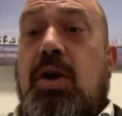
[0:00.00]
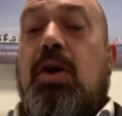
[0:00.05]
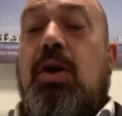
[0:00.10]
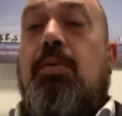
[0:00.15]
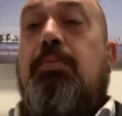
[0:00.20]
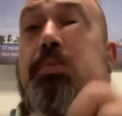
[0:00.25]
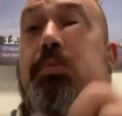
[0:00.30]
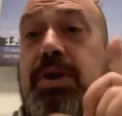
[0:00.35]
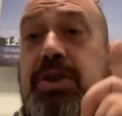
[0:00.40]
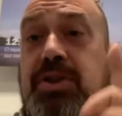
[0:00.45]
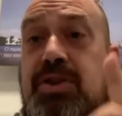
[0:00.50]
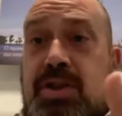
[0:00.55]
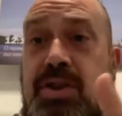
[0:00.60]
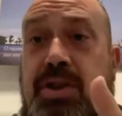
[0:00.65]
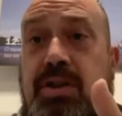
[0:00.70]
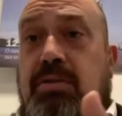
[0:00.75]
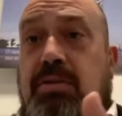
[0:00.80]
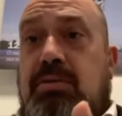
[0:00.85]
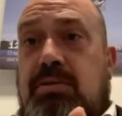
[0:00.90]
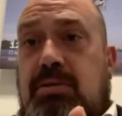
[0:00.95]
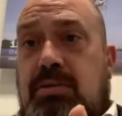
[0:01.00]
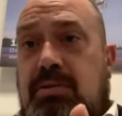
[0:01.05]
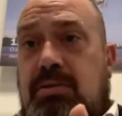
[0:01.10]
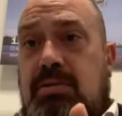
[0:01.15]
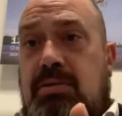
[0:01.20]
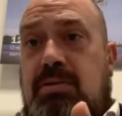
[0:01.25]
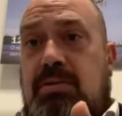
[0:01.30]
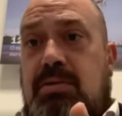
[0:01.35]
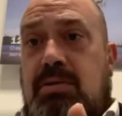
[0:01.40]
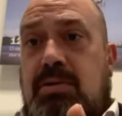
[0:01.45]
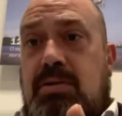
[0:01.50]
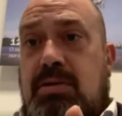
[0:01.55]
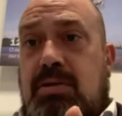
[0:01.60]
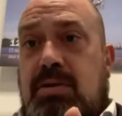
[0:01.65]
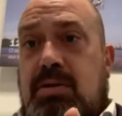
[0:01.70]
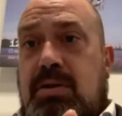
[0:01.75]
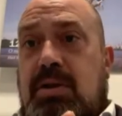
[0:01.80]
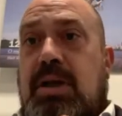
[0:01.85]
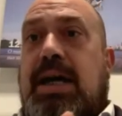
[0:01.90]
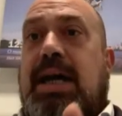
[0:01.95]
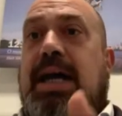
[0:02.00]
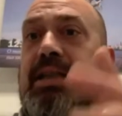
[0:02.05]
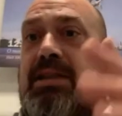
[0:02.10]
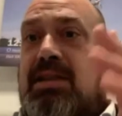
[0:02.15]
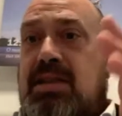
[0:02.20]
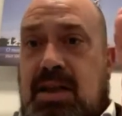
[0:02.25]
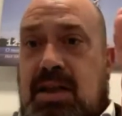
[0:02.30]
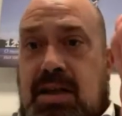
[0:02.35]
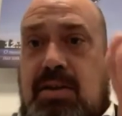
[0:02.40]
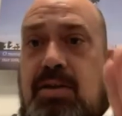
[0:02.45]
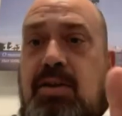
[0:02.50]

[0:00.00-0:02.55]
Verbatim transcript: Brazil has,